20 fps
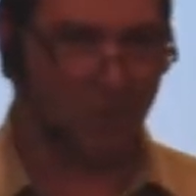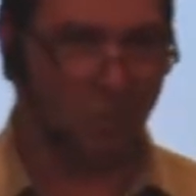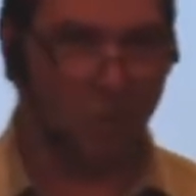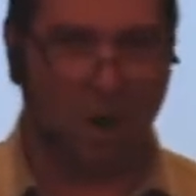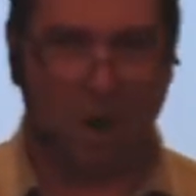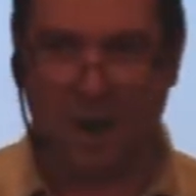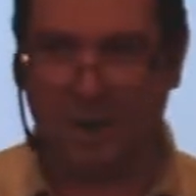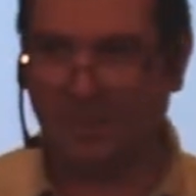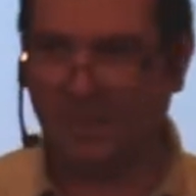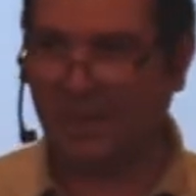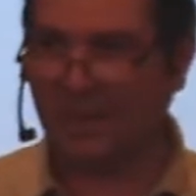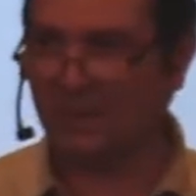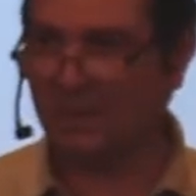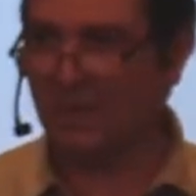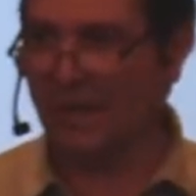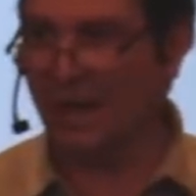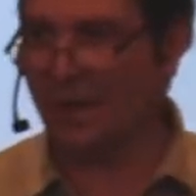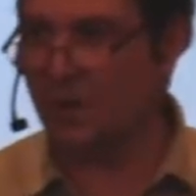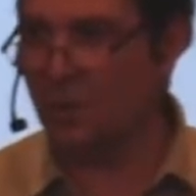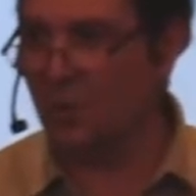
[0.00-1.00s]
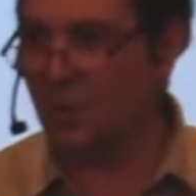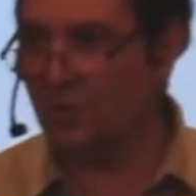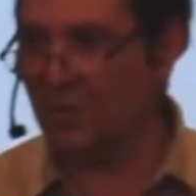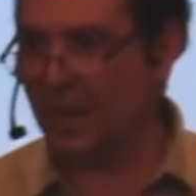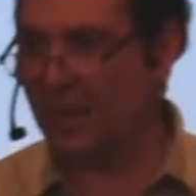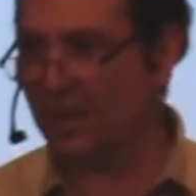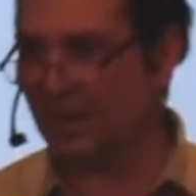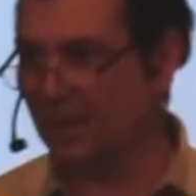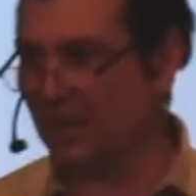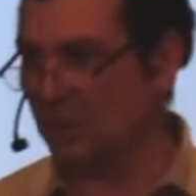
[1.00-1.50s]
Why? Because He knew
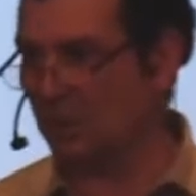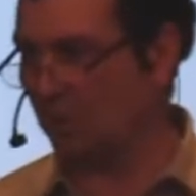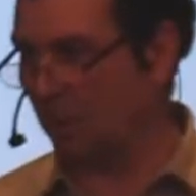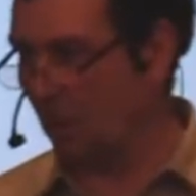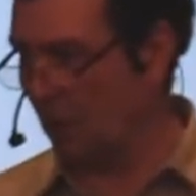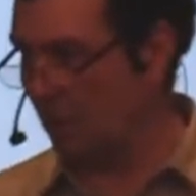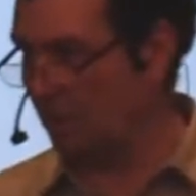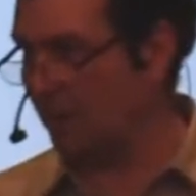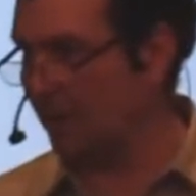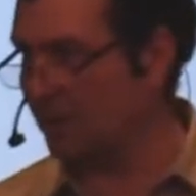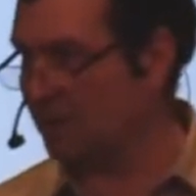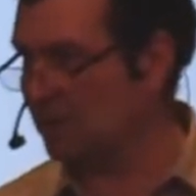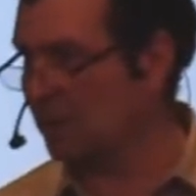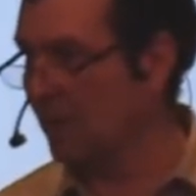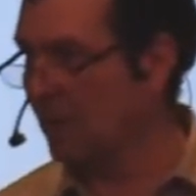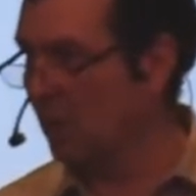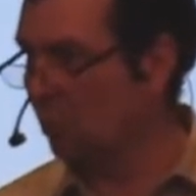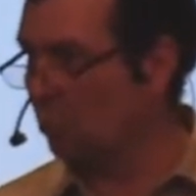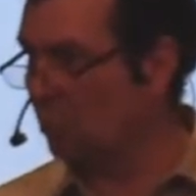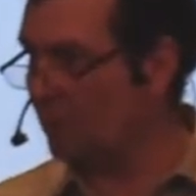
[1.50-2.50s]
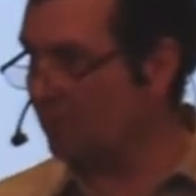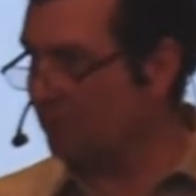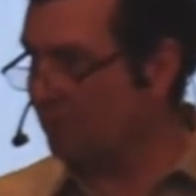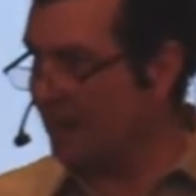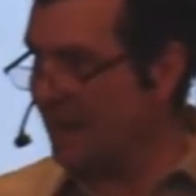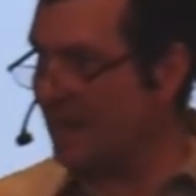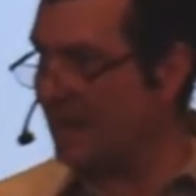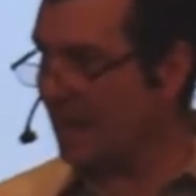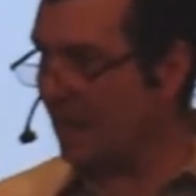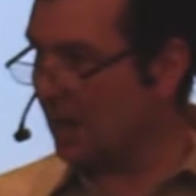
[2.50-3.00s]
that His purpose would
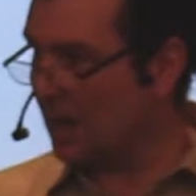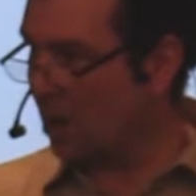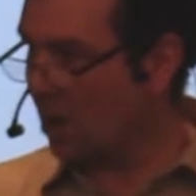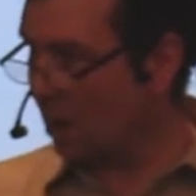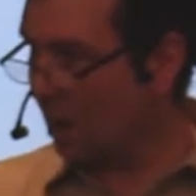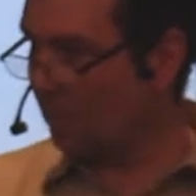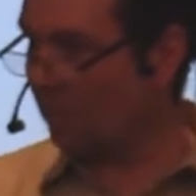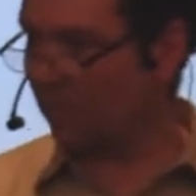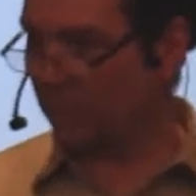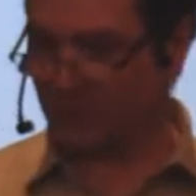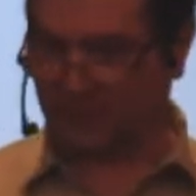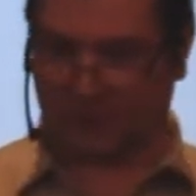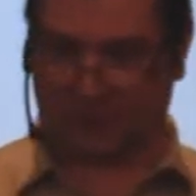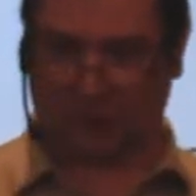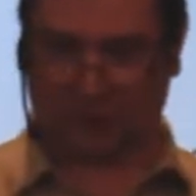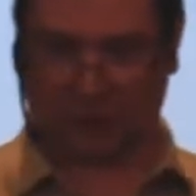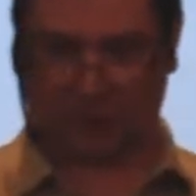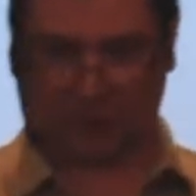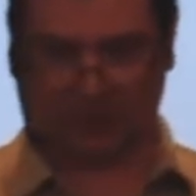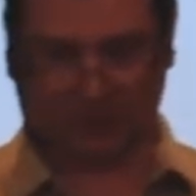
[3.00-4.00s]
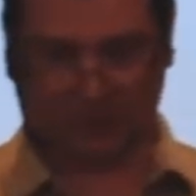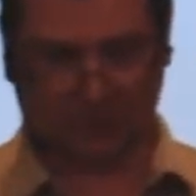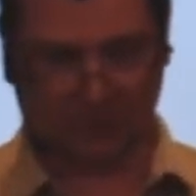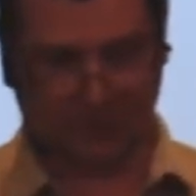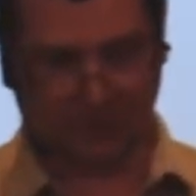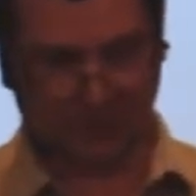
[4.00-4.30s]
be accomplished